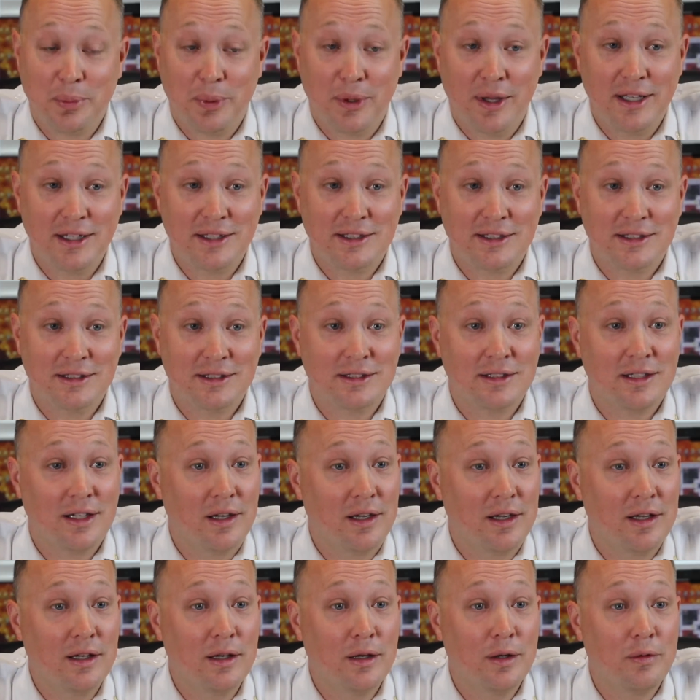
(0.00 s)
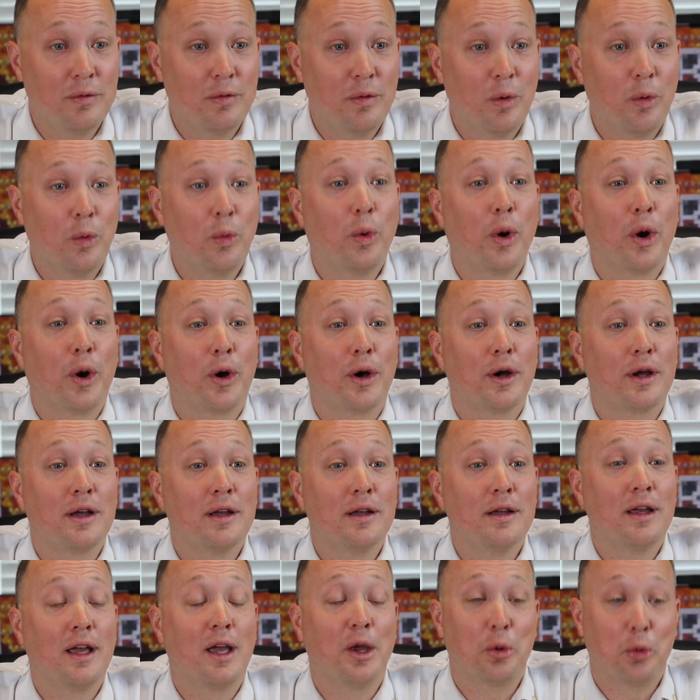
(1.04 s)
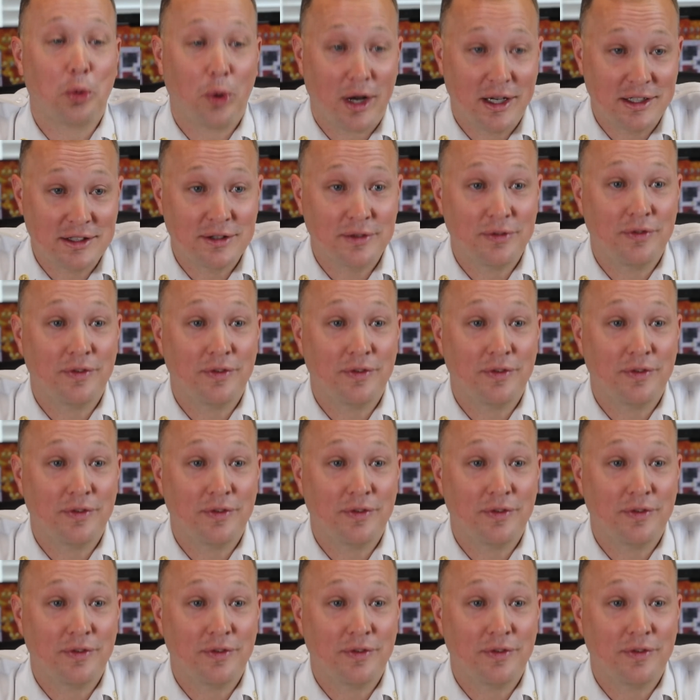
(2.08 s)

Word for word: places to live, work, and raise a